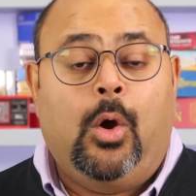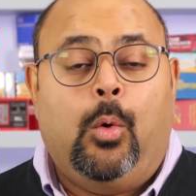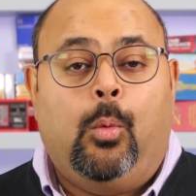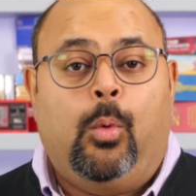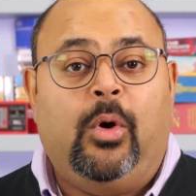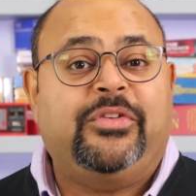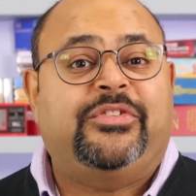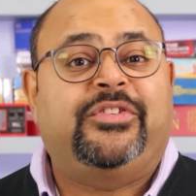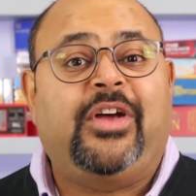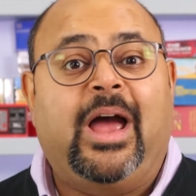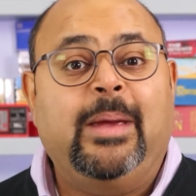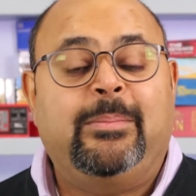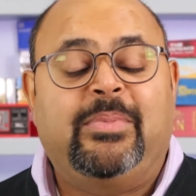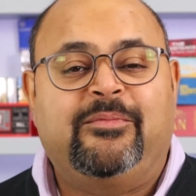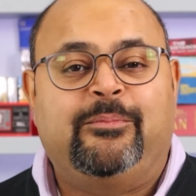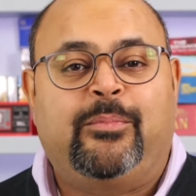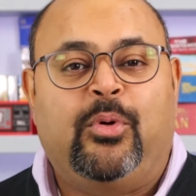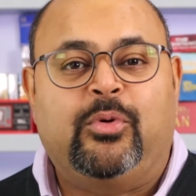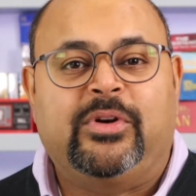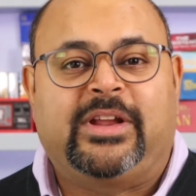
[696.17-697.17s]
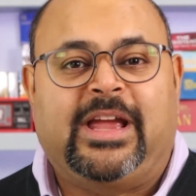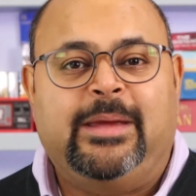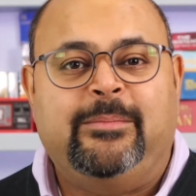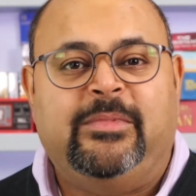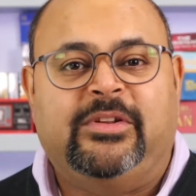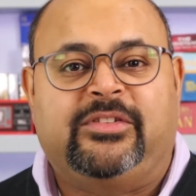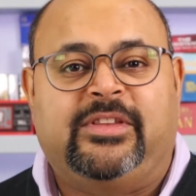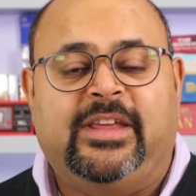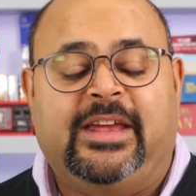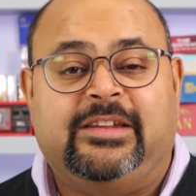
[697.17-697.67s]
What type of board game
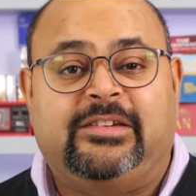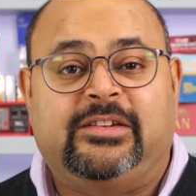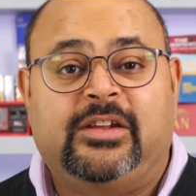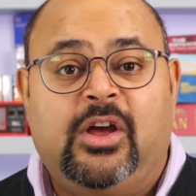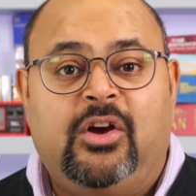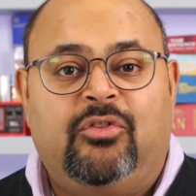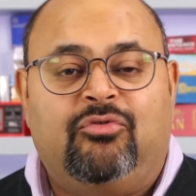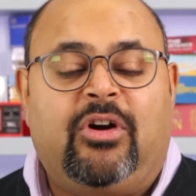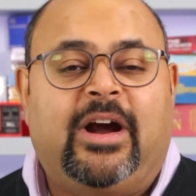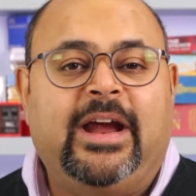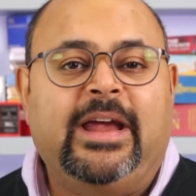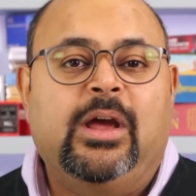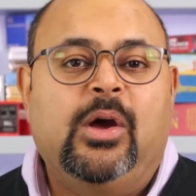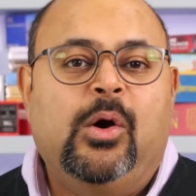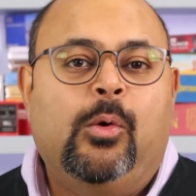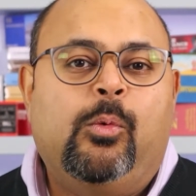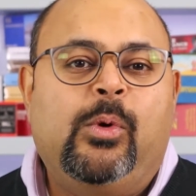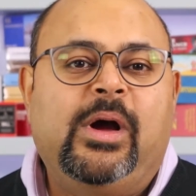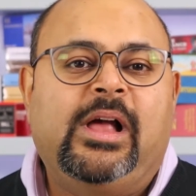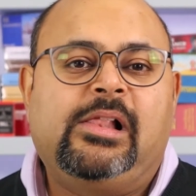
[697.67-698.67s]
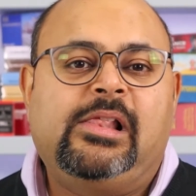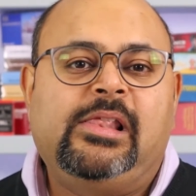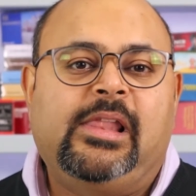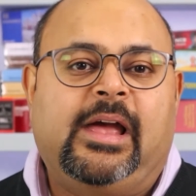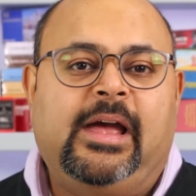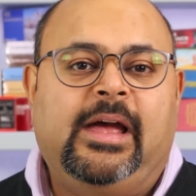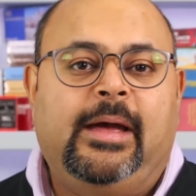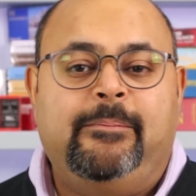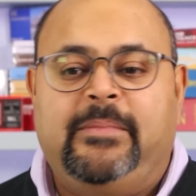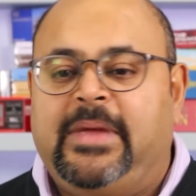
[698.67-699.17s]
is this? Right, well,
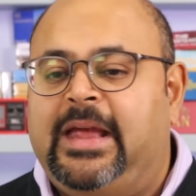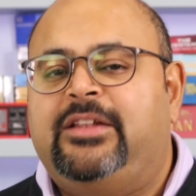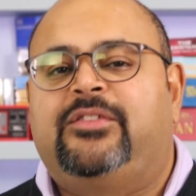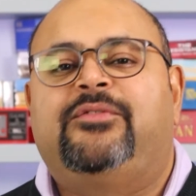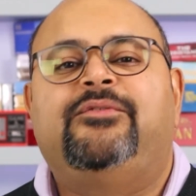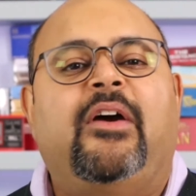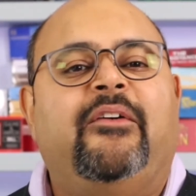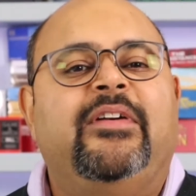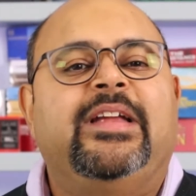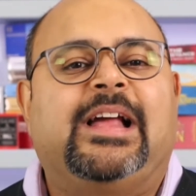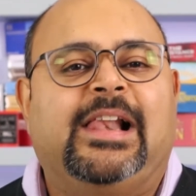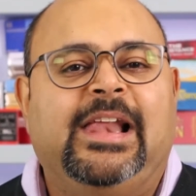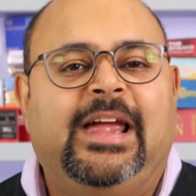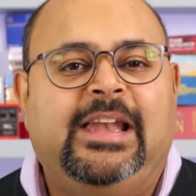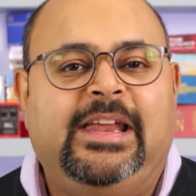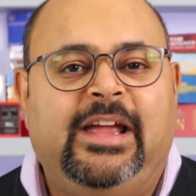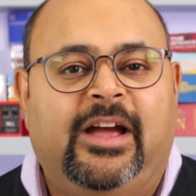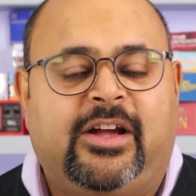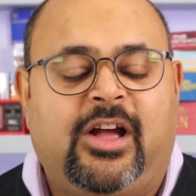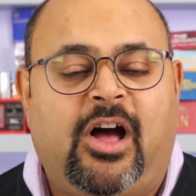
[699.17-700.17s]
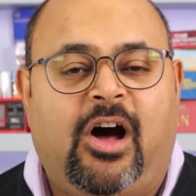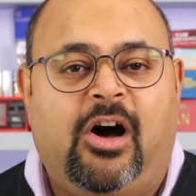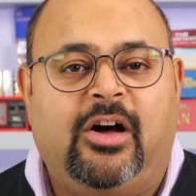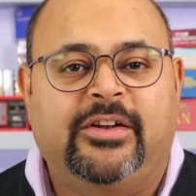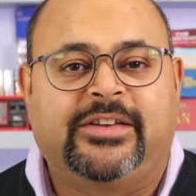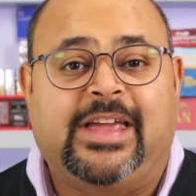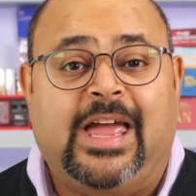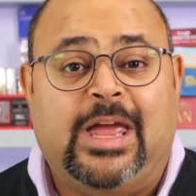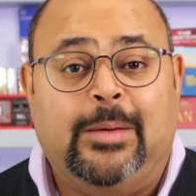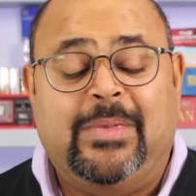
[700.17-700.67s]
it's very clearly a
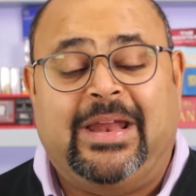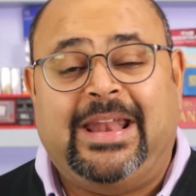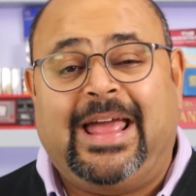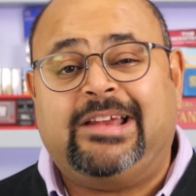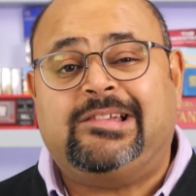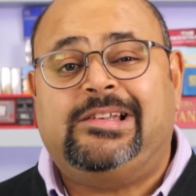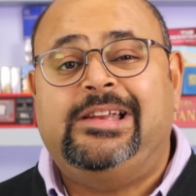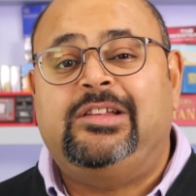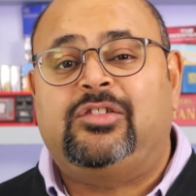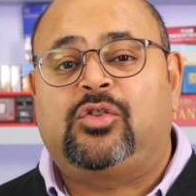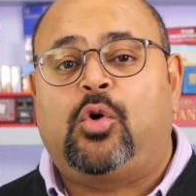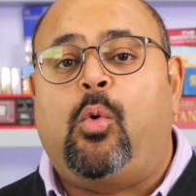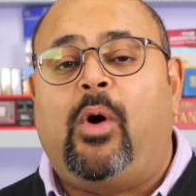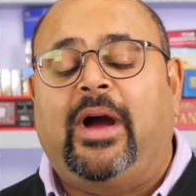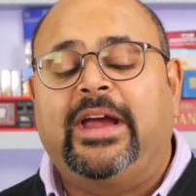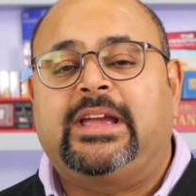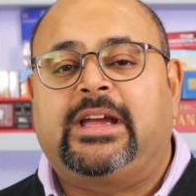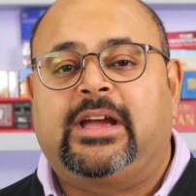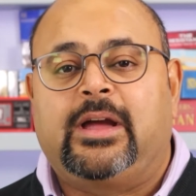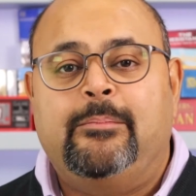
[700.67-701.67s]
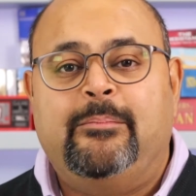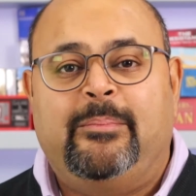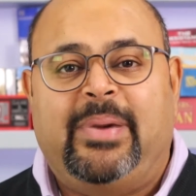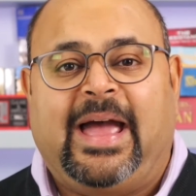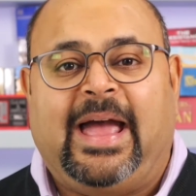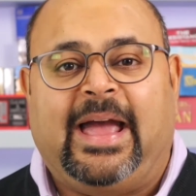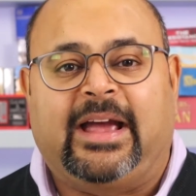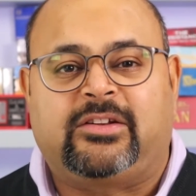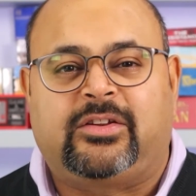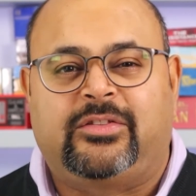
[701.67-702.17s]
card game, and actually it's quite
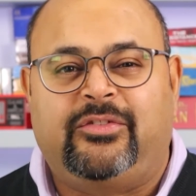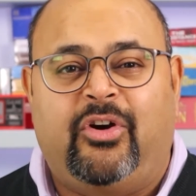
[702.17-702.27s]
compact.